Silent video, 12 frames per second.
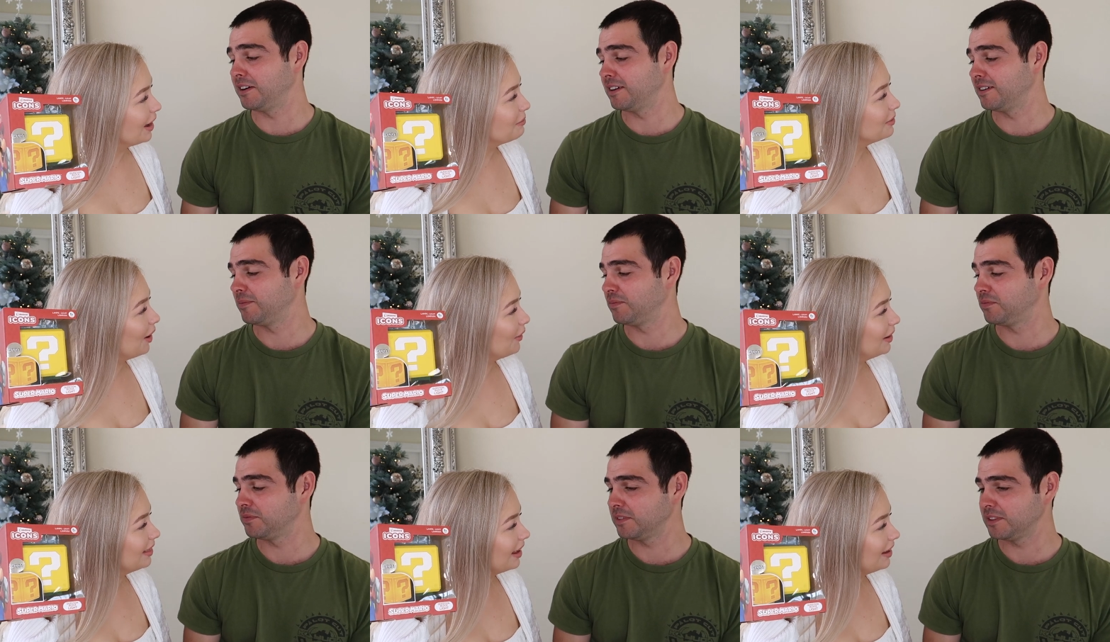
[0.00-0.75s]
Speaker 1: kept
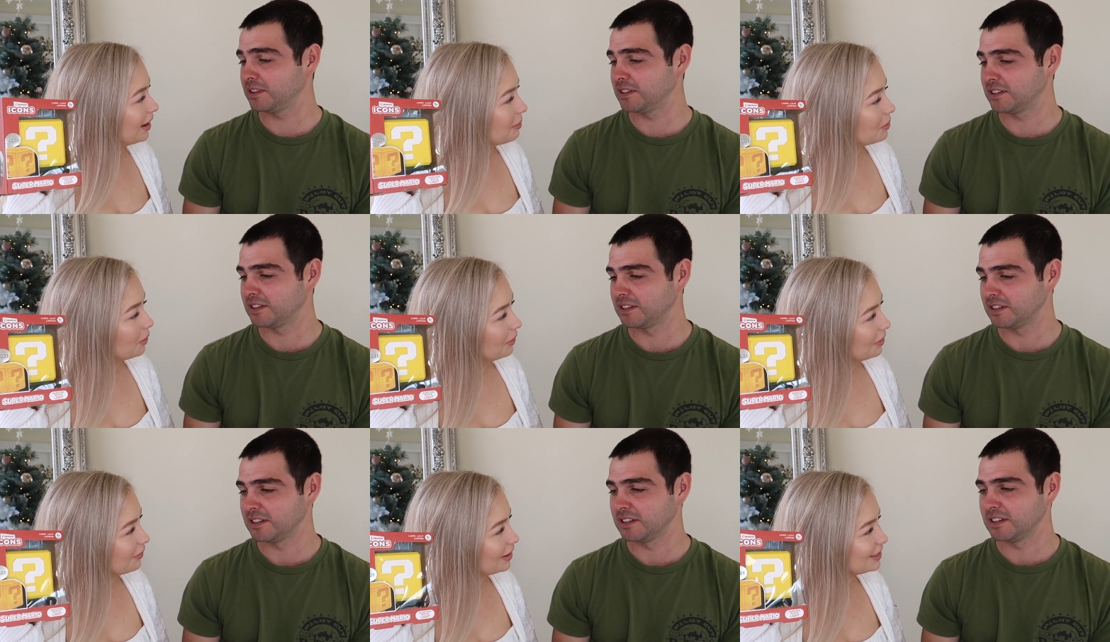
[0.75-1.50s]
going, that you kept
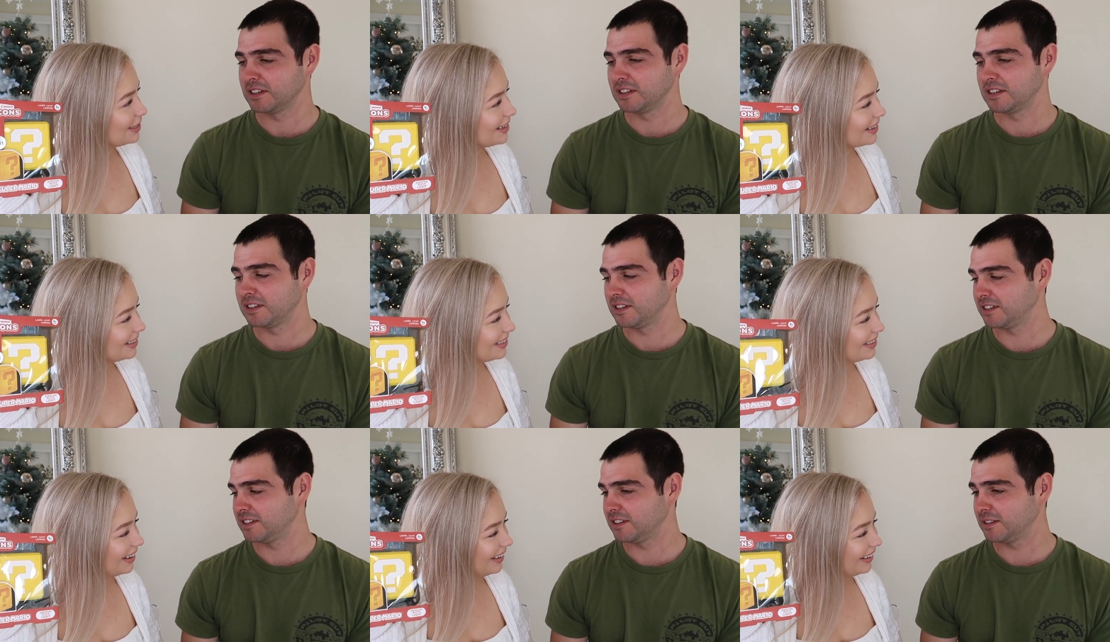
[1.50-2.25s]
calling the
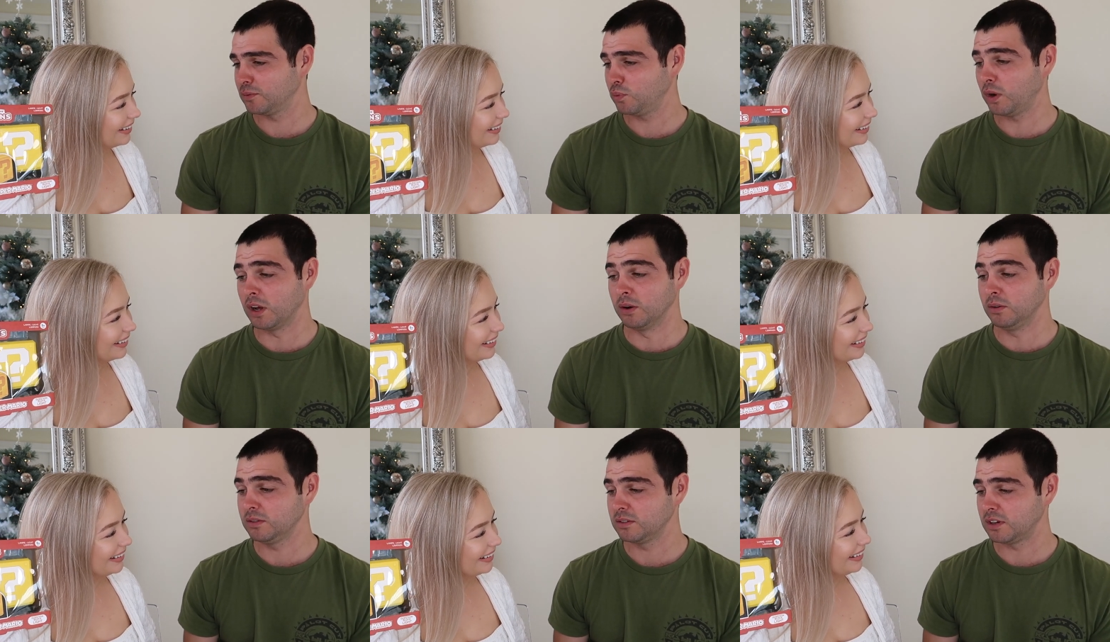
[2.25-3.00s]
registers?
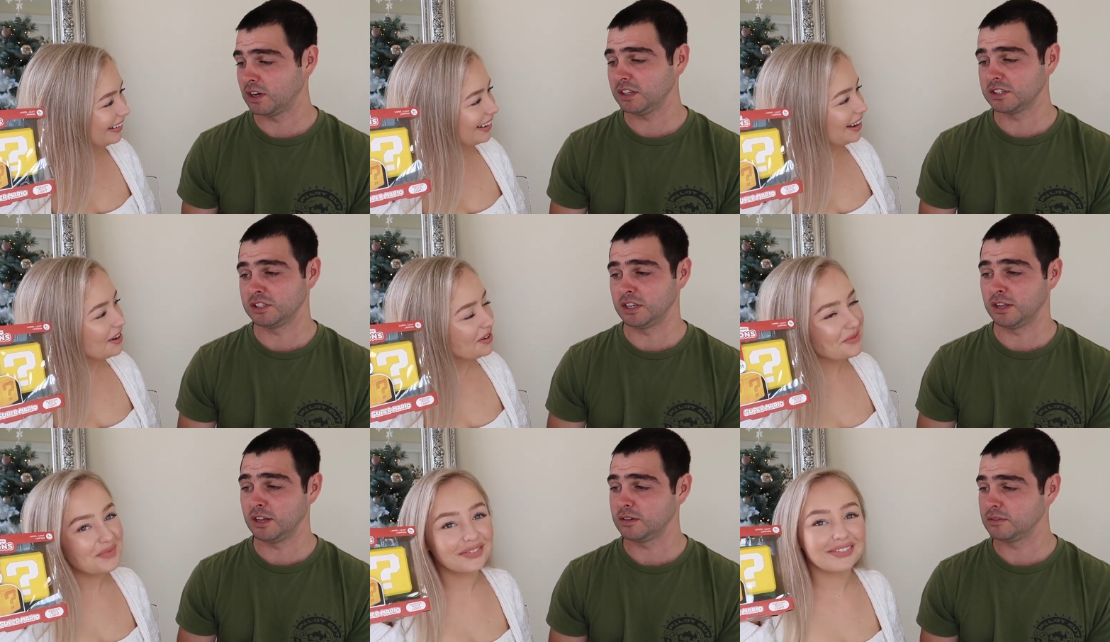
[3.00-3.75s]
Speaker 2: Well, I didn't see
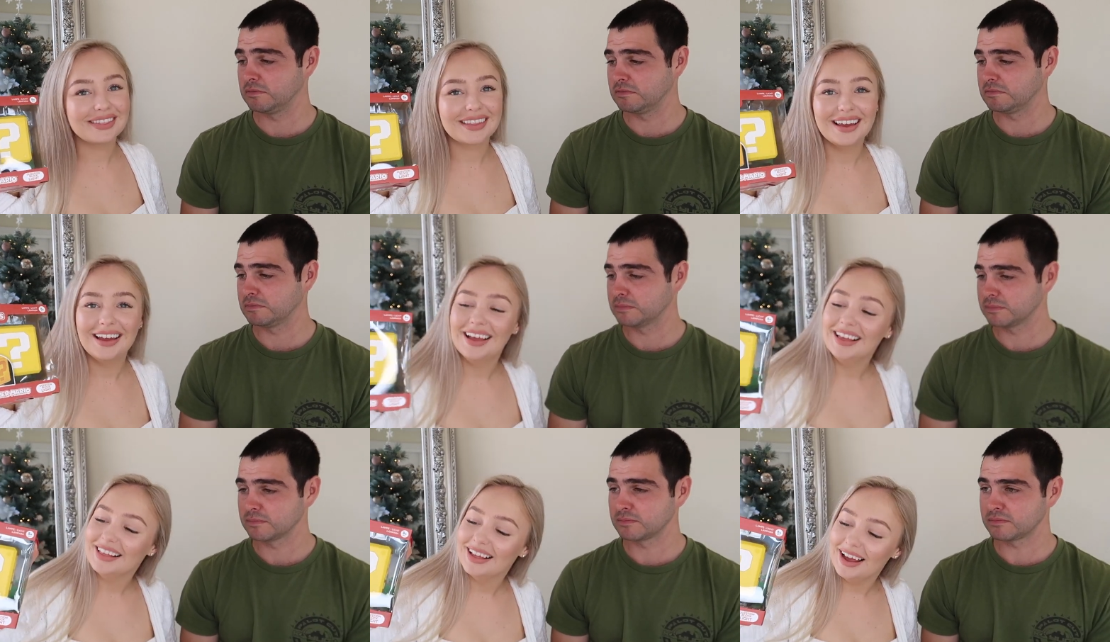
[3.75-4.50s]
that.
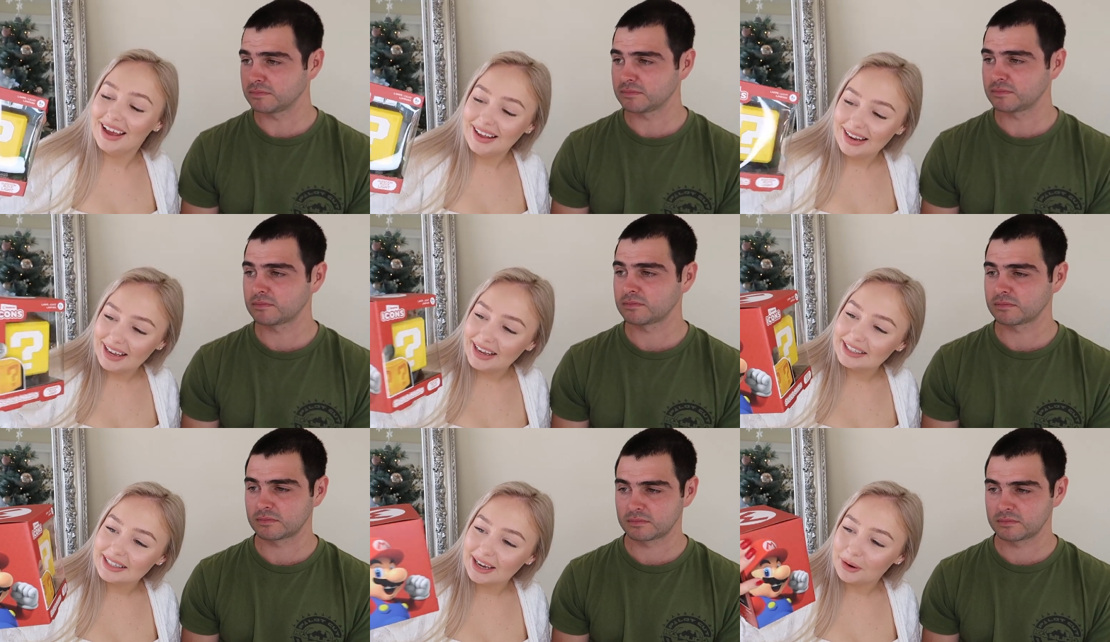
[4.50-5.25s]
Speaker 1: It
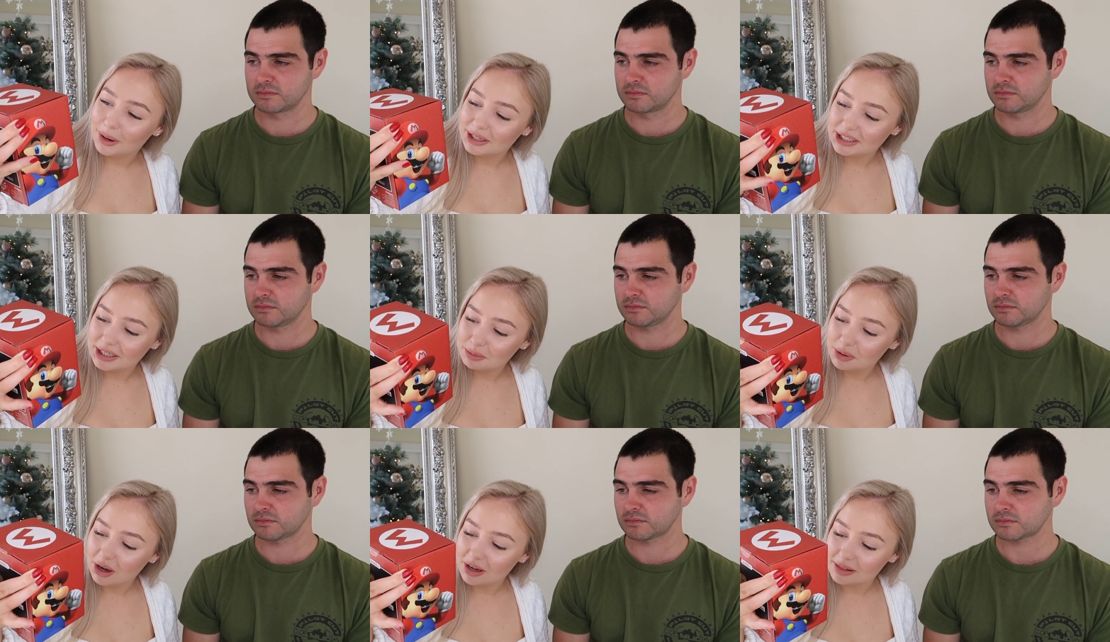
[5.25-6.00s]
is a question
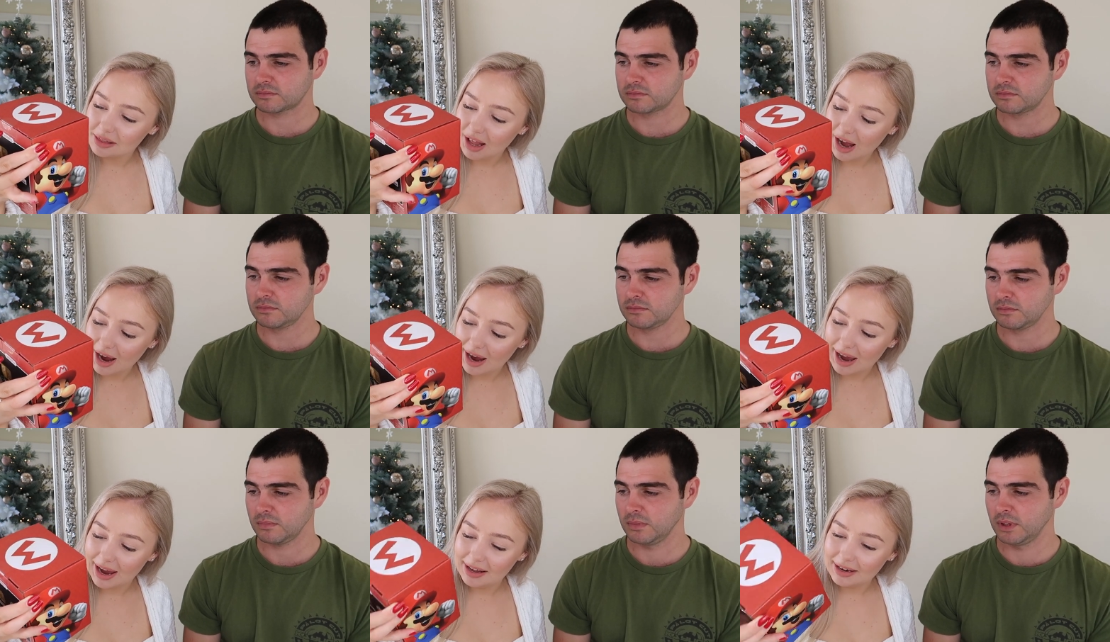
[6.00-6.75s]
block
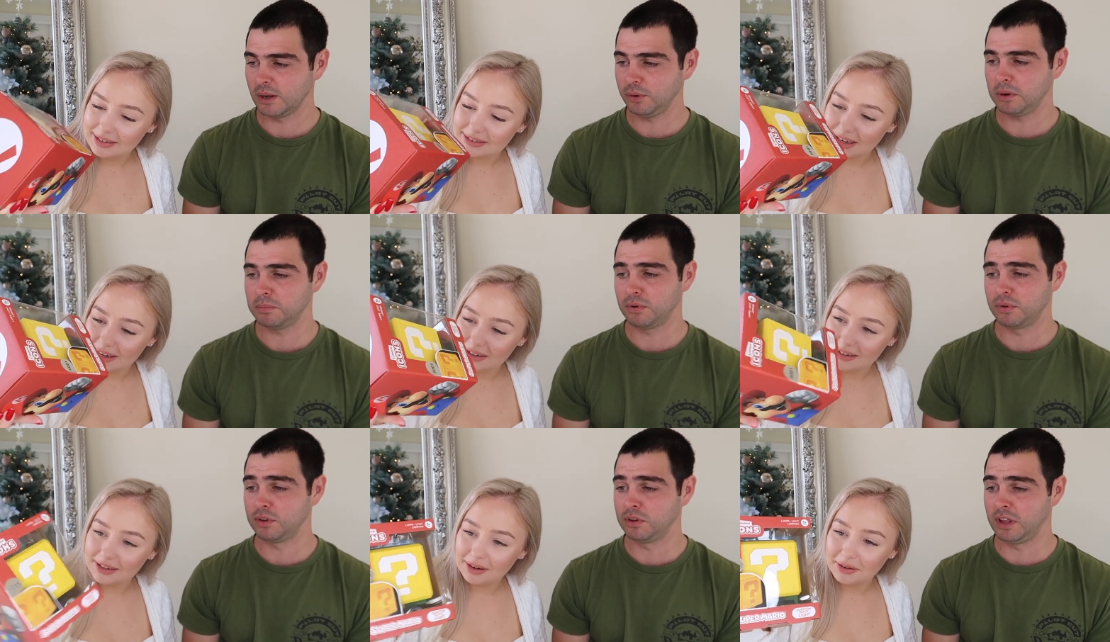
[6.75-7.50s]
light.
Speaker 2: Is that
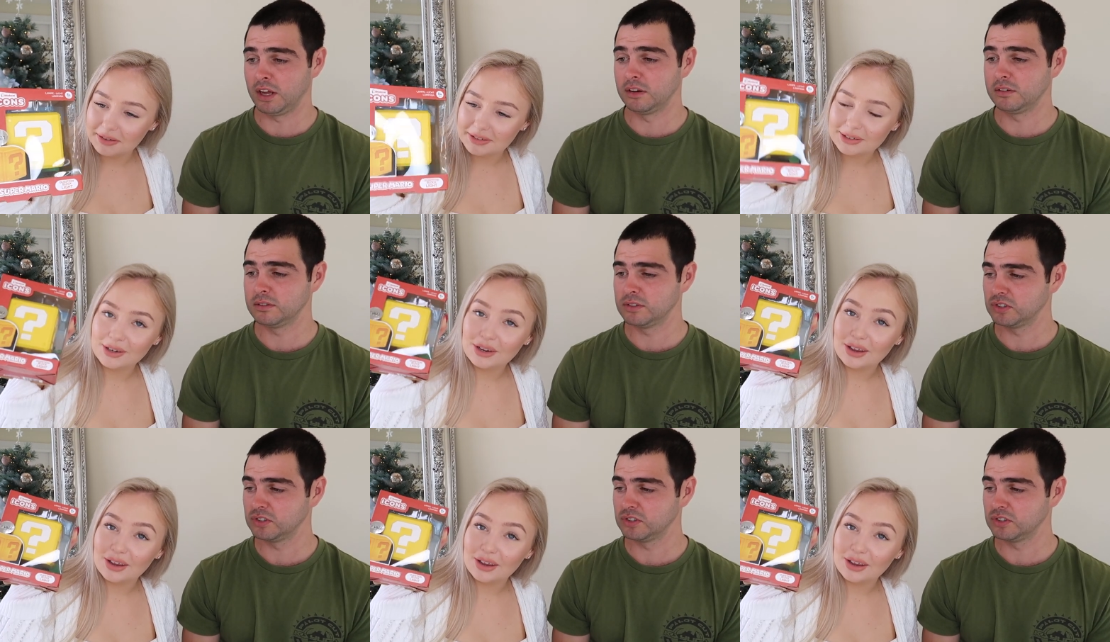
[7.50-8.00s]
not so